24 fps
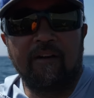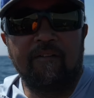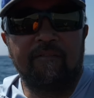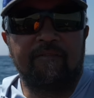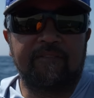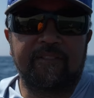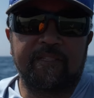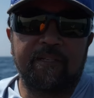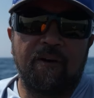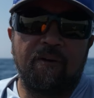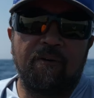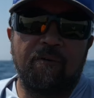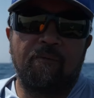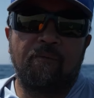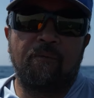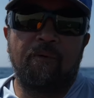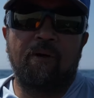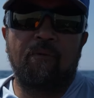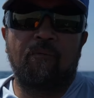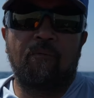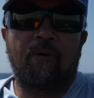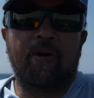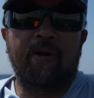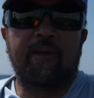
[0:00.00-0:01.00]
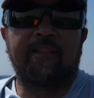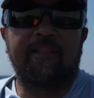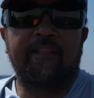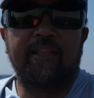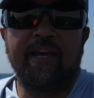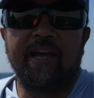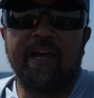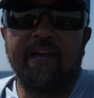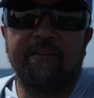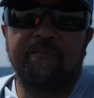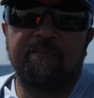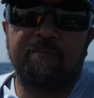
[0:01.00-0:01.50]
So we'll work
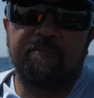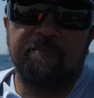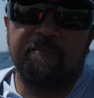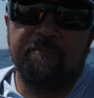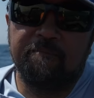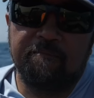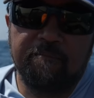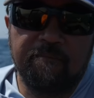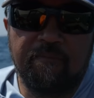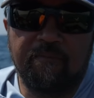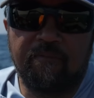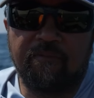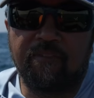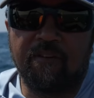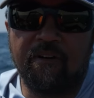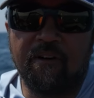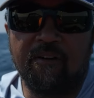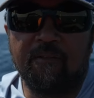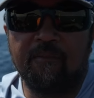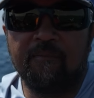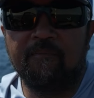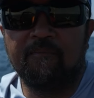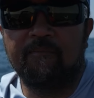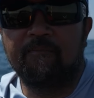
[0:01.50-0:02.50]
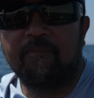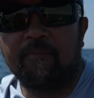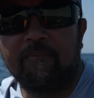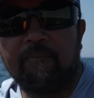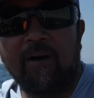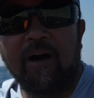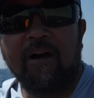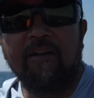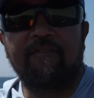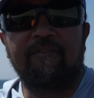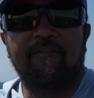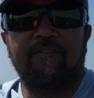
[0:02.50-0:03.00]
that from
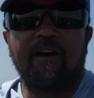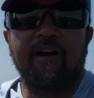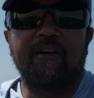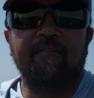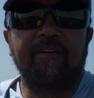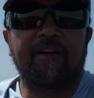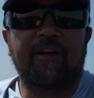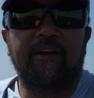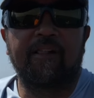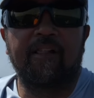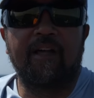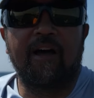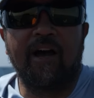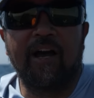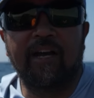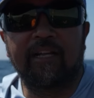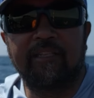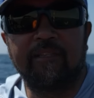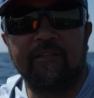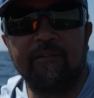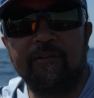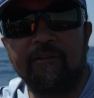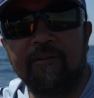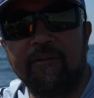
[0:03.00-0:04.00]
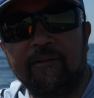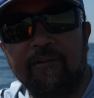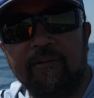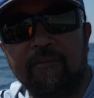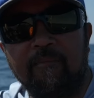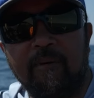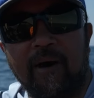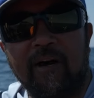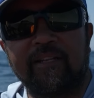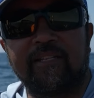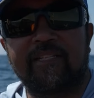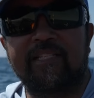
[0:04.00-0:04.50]
about 5 o'clock to
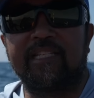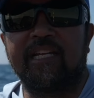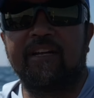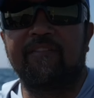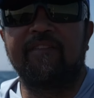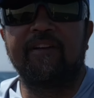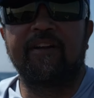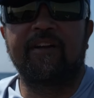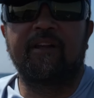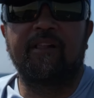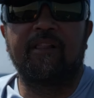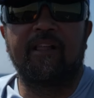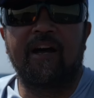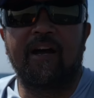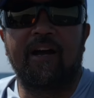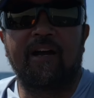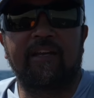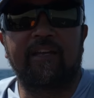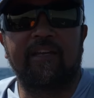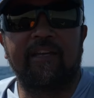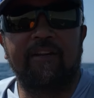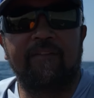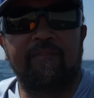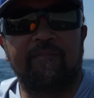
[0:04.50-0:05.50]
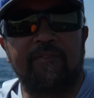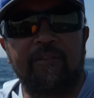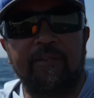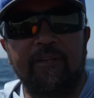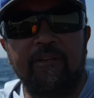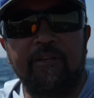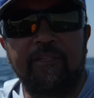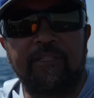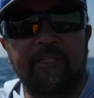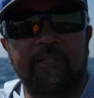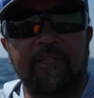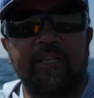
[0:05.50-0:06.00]
about 7 o'clock, and
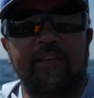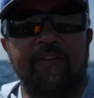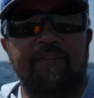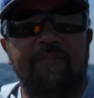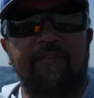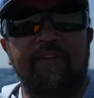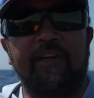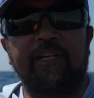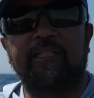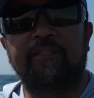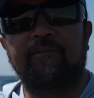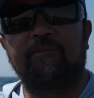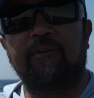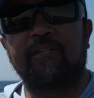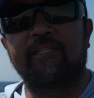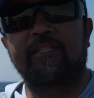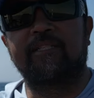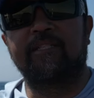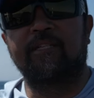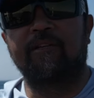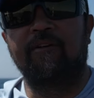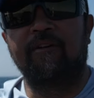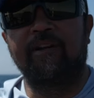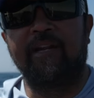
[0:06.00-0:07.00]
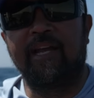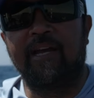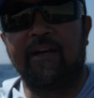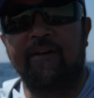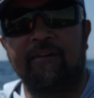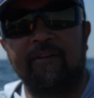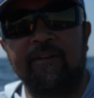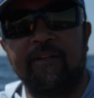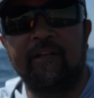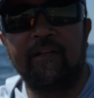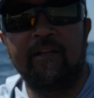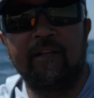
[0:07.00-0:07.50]
usually fish will slow
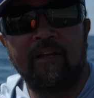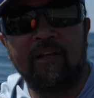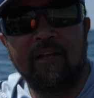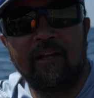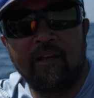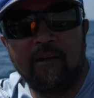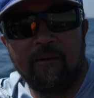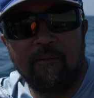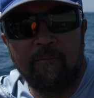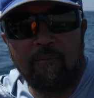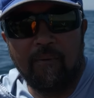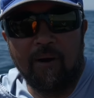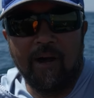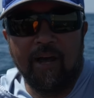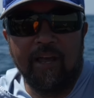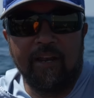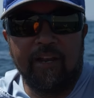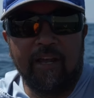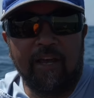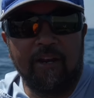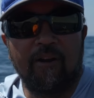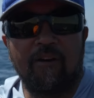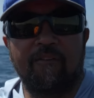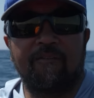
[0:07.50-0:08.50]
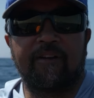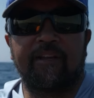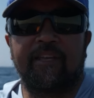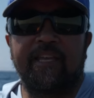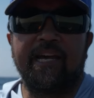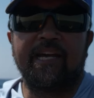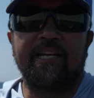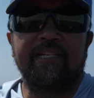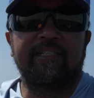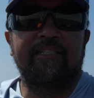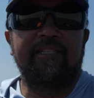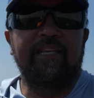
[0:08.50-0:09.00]
down. But on
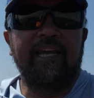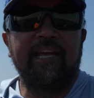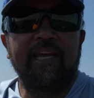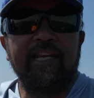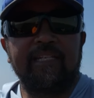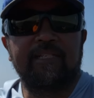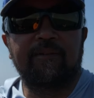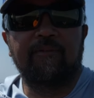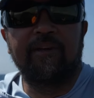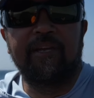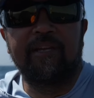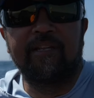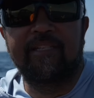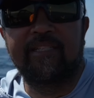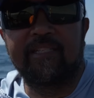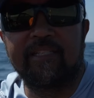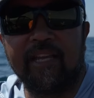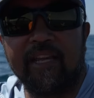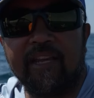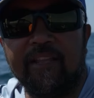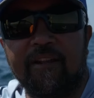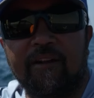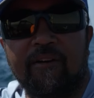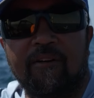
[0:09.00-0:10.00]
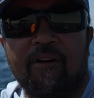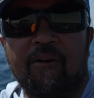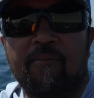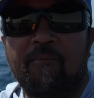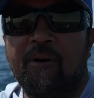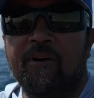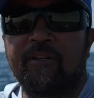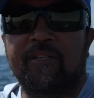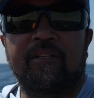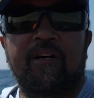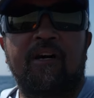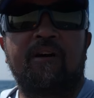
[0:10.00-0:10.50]
overcast days, we can stay there
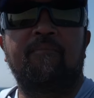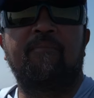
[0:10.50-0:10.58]
almost all